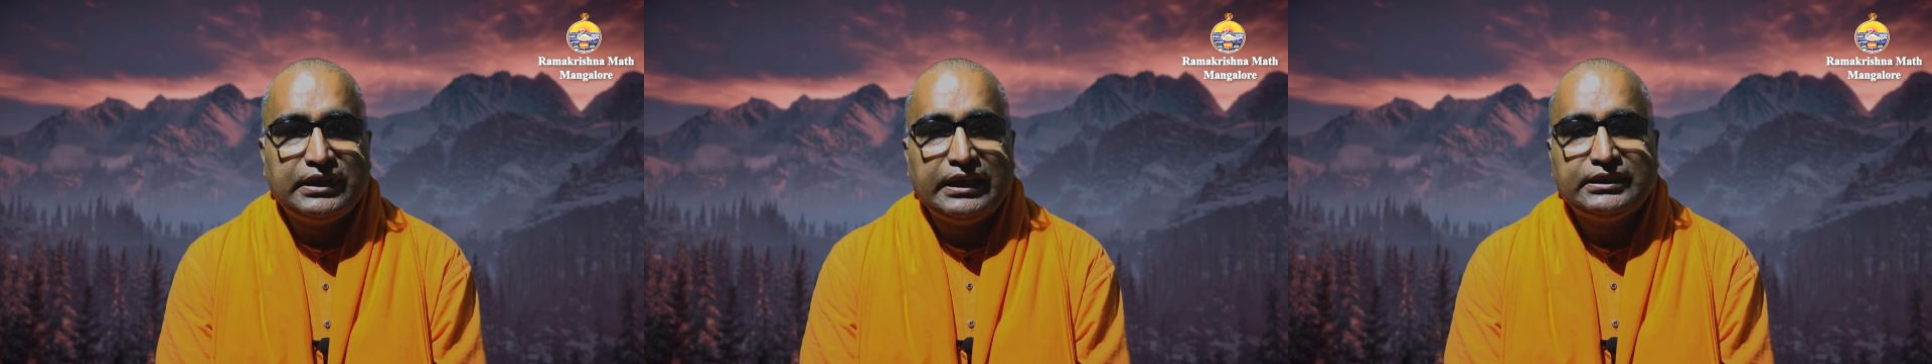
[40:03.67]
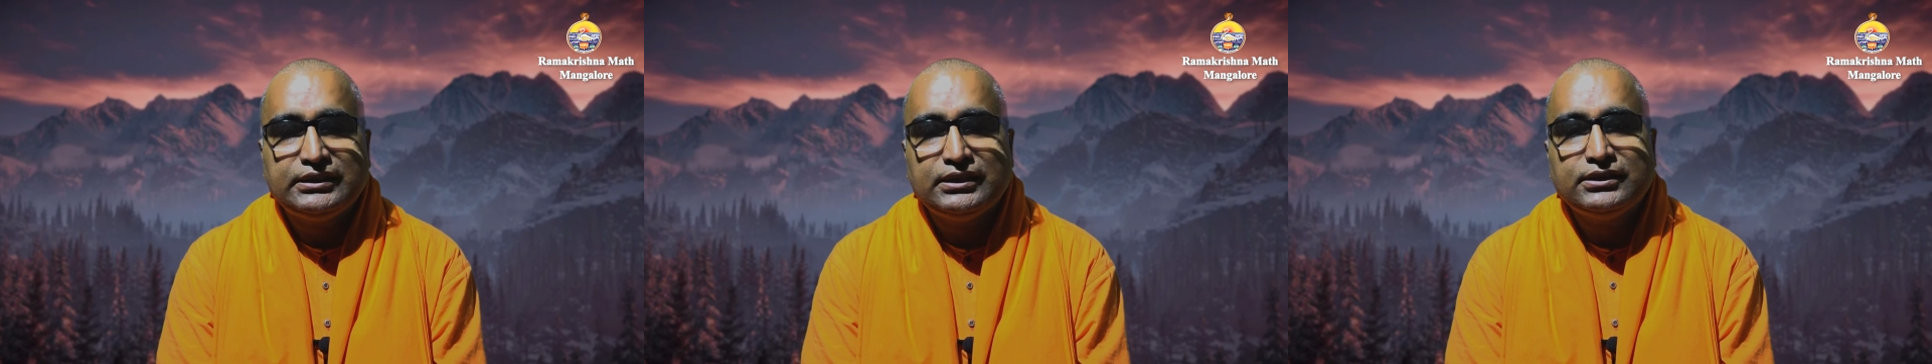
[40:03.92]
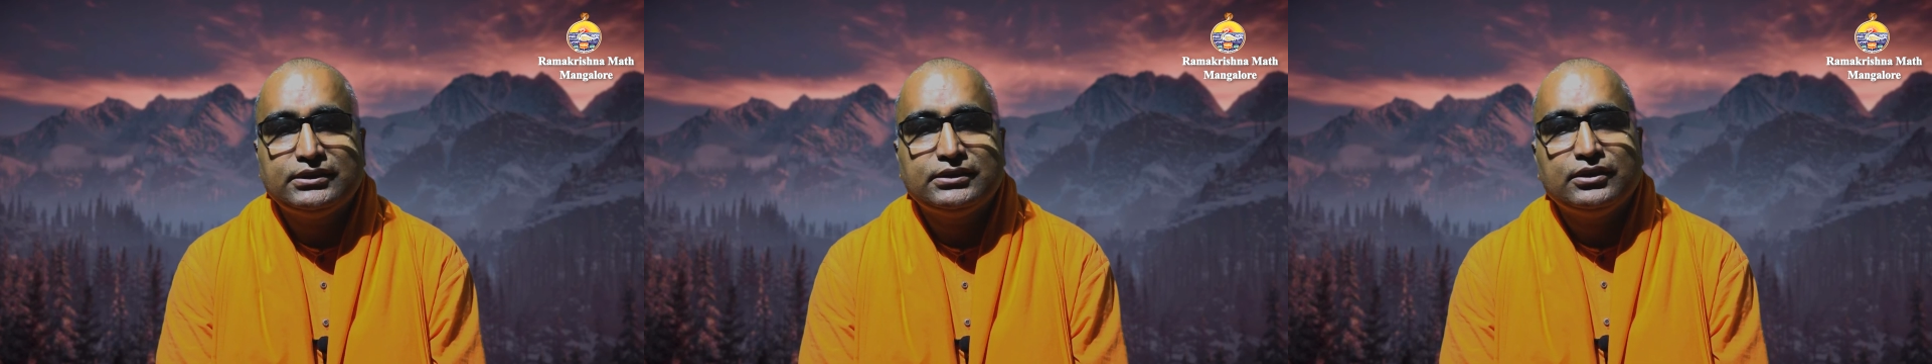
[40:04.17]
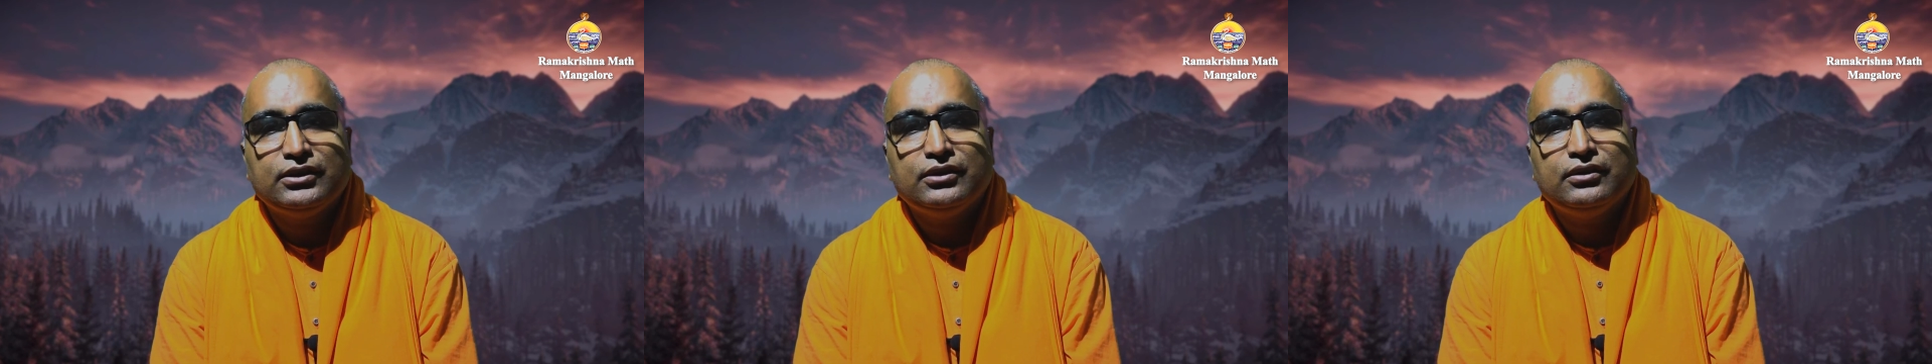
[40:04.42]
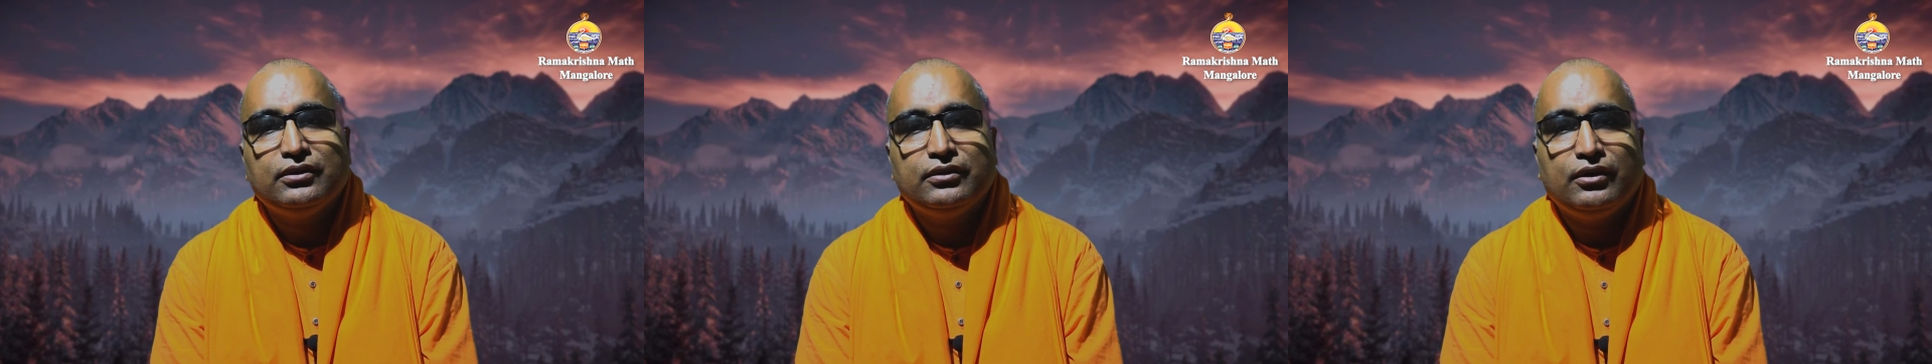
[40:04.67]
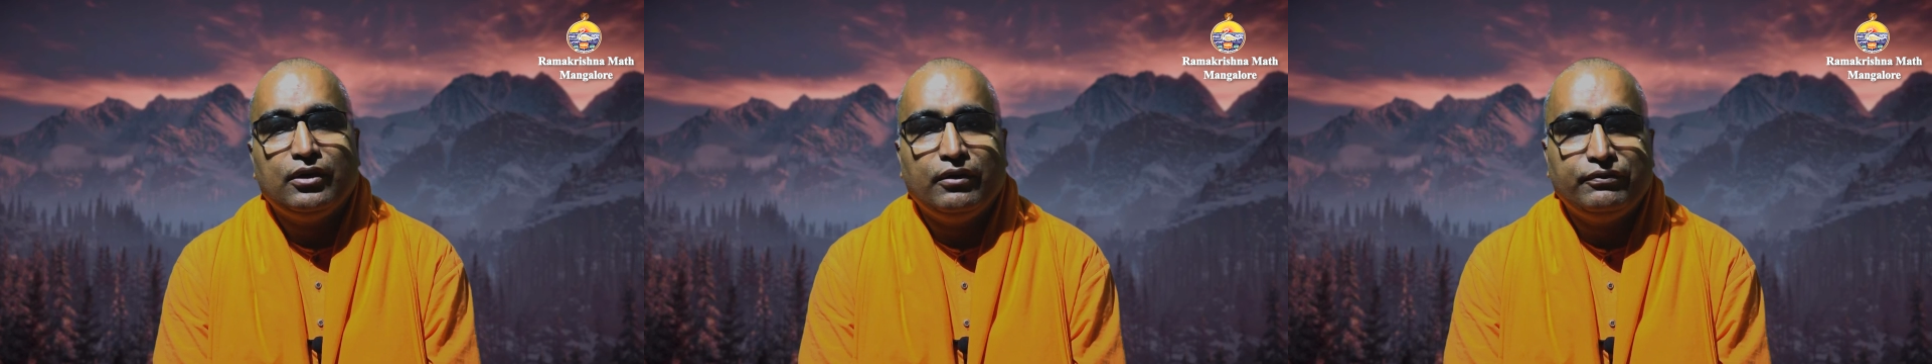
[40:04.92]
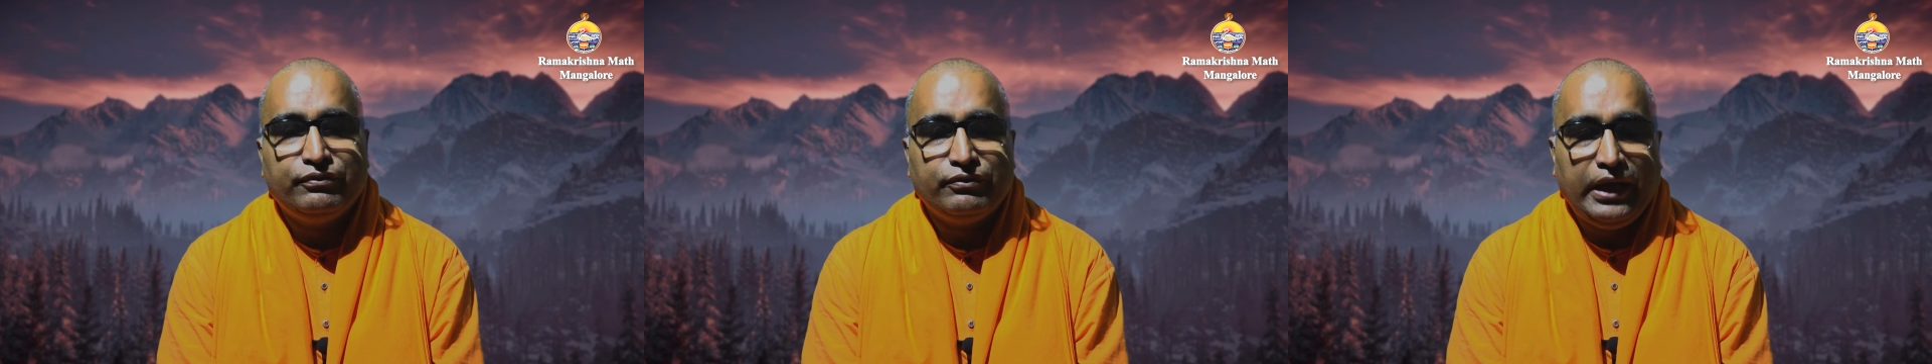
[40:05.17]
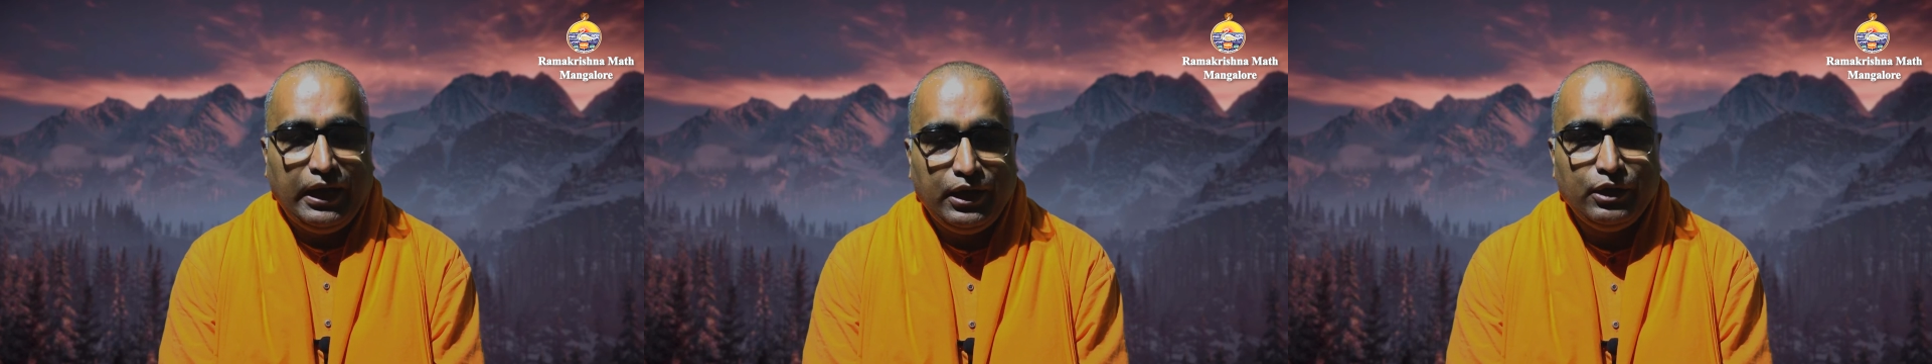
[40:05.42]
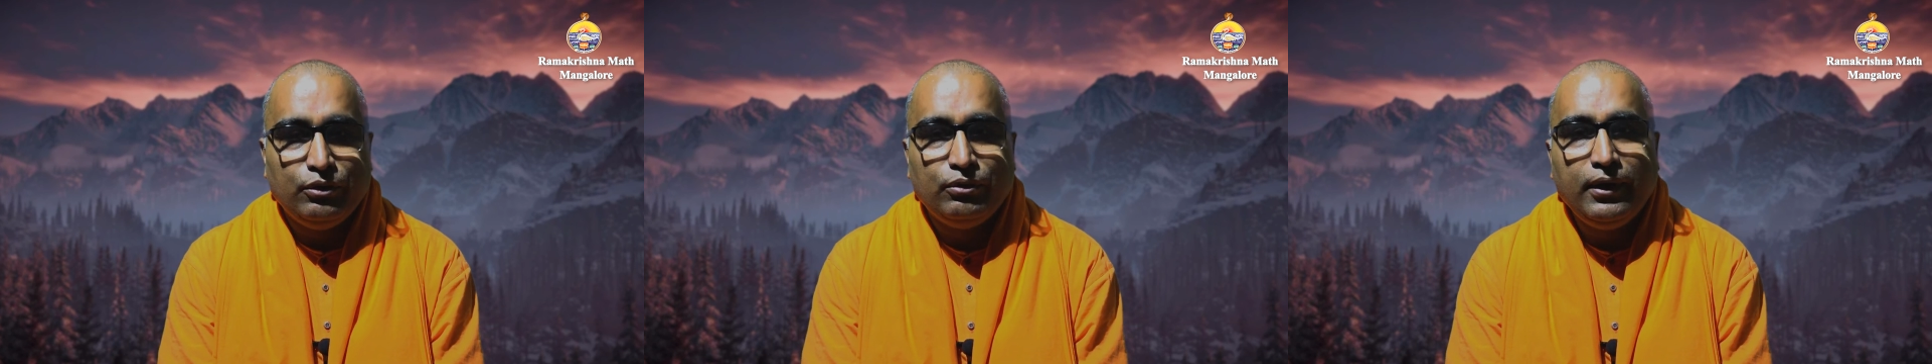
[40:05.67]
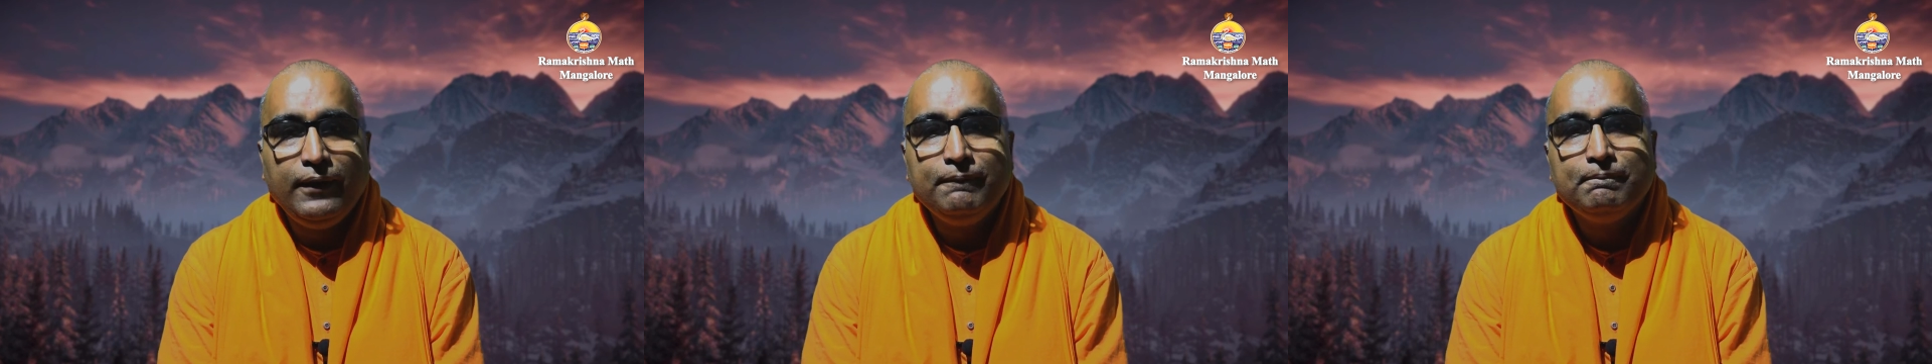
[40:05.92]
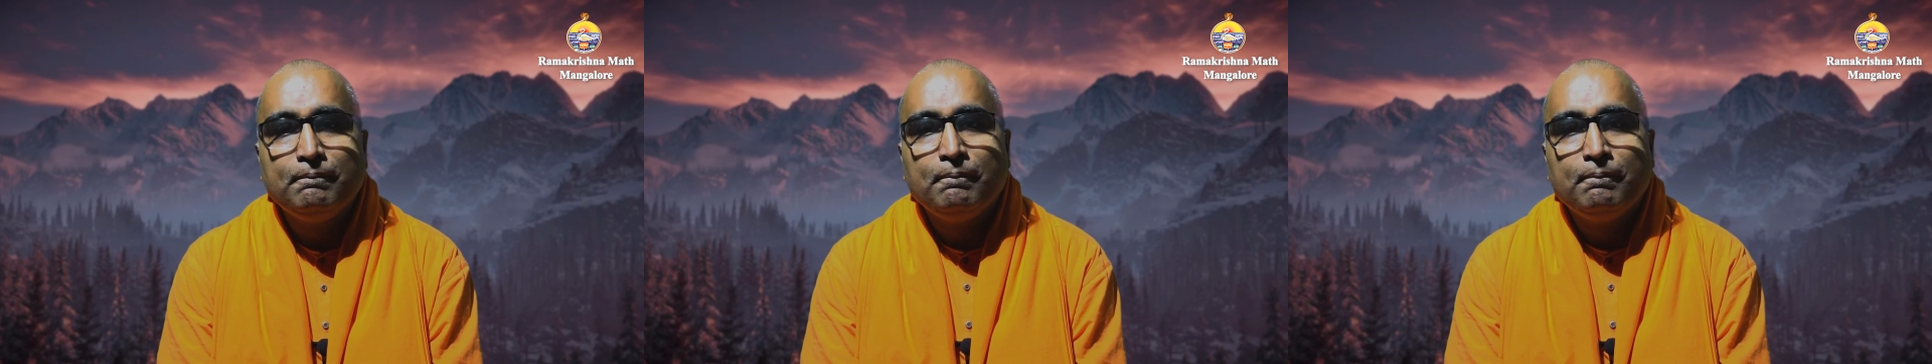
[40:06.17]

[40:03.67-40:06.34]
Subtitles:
lectures of Jnana Yoga.